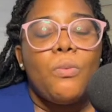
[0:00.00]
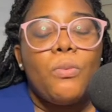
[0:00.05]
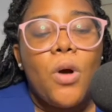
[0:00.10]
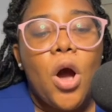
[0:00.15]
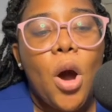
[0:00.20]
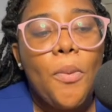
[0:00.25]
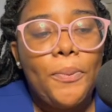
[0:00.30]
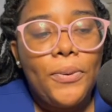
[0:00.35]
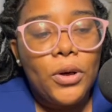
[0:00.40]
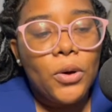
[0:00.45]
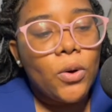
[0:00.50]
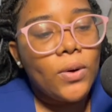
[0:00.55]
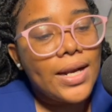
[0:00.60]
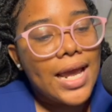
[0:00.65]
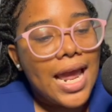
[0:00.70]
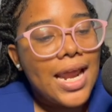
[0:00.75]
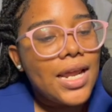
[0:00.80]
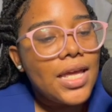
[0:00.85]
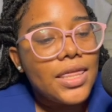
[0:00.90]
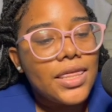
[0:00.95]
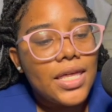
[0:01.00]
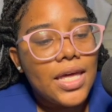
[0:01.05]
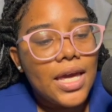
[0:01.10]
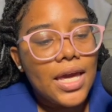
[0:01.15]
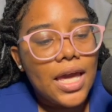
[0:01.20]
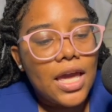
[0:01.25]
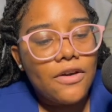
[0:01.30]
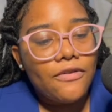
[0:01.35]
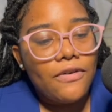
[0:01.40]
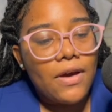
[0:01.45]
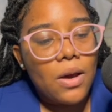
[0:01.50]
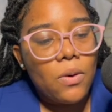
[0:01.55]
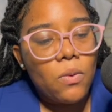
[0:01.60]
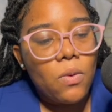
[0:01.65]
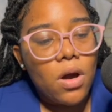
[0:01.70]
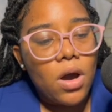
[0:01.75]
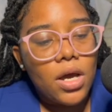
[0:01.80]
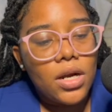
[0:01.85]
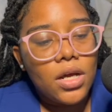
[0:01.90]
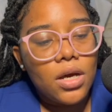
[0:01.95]
upload anything. If I
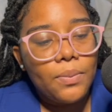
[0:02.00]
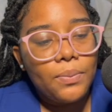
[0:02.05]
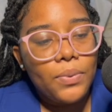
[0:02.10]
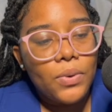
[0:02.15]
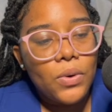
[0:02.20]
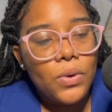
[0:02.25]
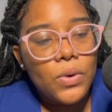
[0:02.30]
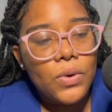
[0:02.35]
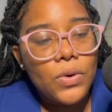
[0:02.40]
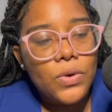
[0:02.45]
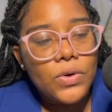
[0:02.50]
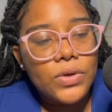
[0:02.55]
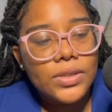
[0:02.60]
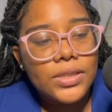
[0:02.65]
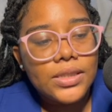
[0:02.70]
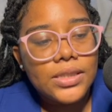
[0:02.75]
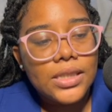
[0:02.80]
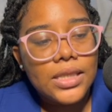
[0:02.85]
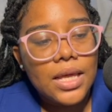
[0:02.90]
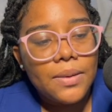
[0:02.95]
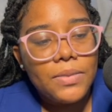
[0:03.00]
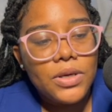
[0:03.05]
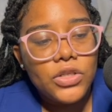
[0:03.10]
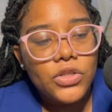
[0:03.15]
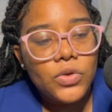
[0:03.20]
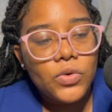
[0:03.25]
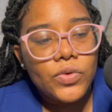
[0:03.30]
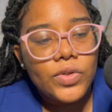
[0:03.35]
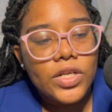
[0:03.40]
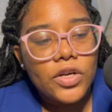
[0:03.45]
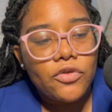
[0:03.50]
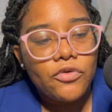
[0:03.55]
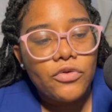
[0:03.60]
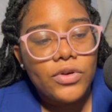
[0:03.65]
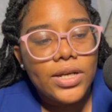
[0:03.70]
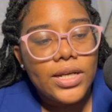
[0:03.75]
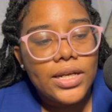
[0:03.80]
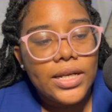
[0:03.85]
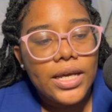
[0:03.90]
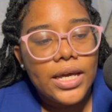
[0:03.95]
want to post, let me choose a
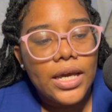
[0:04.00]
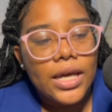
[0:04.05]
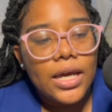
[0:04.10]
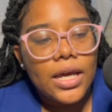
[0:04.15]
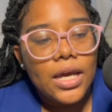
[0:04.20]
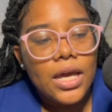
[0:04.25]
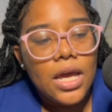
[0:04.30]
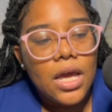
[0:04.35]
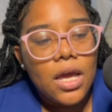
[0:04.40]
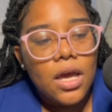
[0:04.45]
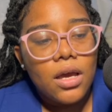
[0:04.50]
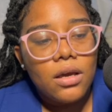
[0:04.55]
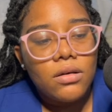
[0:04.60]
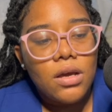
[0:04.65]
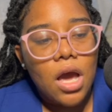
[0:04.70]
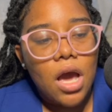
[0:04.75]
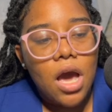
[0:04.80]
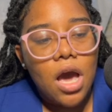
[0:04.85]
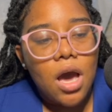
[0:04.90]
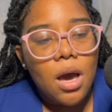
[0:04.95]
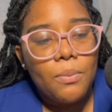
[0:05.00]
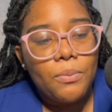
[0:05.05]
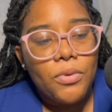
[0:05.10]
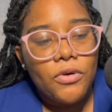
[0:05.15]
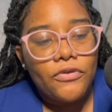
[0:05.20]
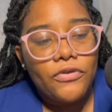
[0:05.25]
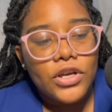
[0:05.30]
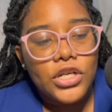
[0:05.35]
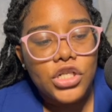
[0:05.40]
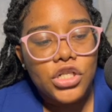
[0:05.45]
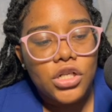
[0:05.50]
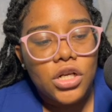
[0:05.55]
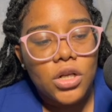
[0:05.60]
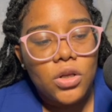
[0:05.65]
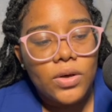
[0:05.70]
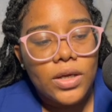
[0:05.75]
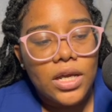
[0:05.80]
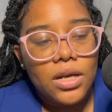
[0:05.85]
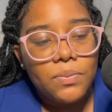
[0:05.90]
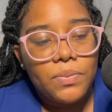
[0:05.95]
really professional
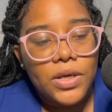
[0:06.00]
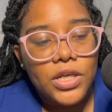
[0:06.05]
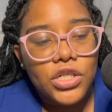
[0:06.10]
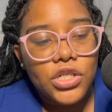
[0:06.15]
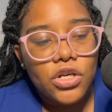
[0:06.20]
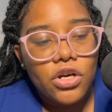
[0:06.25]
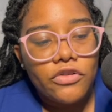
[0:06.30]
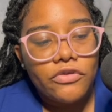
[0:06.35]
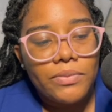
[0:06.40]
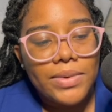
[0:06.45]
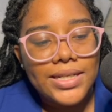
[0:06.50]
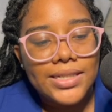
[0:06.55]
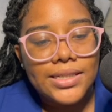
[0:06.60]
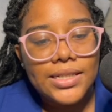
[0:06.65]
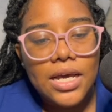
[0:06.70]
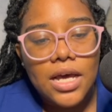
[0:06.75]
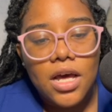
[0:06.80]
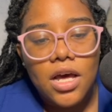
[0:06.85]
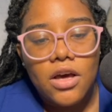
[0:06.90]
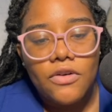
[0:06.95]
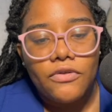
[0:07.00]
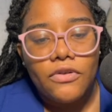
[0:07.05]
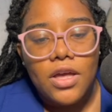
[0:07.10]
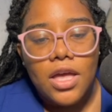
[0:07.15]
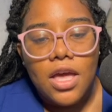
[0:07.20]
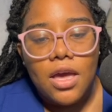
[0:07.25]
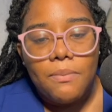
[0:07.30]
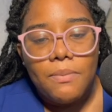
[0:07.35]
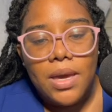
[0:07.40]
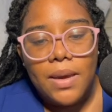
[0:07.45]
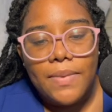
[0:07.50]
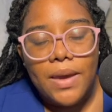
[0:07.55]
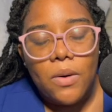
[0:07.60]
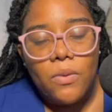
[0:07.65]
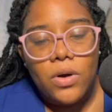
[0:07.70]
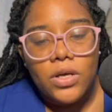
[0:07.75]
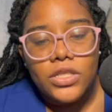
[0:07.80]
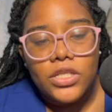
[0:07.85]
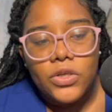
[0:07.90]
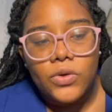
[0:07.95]
looking picture of myself. Maybe I
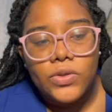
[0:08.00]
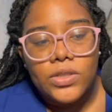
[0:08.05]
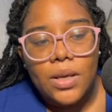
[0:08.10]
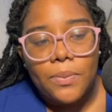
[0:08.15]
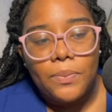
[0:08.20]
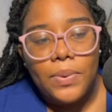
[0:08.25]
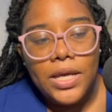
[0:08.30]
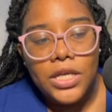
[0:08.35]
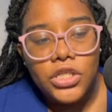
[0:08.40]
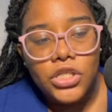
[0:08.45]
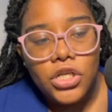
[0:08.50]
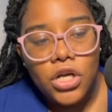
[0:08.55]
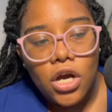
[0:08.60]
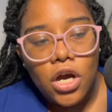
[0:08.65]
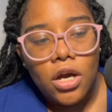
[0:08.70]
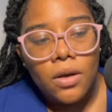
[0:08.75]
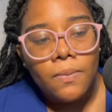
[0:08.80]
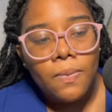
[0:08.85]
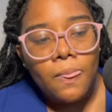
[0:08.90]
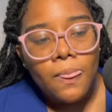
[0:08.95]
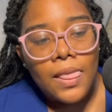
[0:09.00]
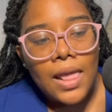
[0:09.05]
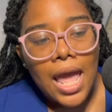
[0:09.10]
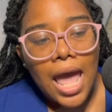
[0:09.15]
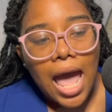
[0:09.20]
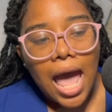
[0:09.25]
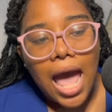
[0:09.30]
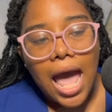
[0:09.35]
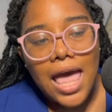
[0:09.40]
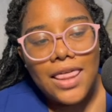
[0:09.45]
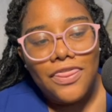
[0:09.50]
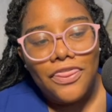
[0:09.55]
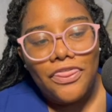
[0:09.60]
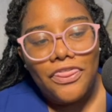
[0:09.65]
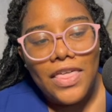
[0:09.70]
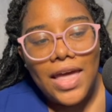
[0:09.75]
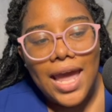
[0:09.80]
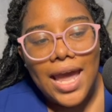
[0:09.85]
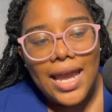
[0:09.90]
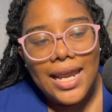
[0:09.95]
want to use a picture, and
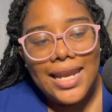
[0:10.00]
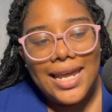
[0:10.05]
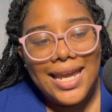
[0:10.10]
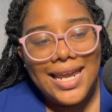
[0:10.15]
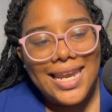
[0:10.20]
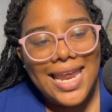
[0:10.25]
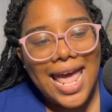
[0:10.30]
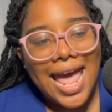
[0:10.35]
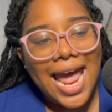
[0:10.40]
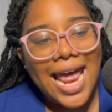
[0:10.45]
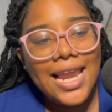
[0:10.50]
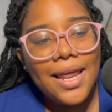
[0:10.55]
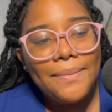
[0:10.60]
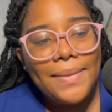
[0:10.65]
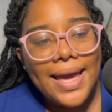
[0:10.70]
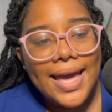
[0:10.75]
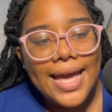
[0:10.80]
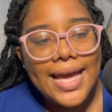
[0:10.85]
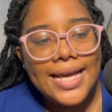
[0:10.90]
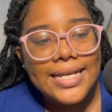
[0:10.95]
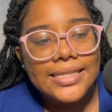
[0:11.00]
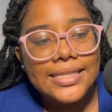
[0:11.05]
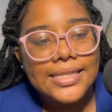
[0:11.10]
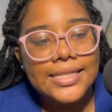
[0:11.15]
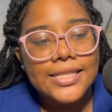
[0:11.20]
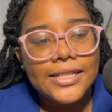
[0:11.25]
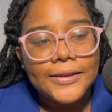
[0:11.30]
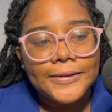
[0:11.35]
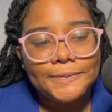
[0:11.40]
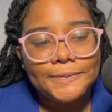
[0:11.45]
then in elements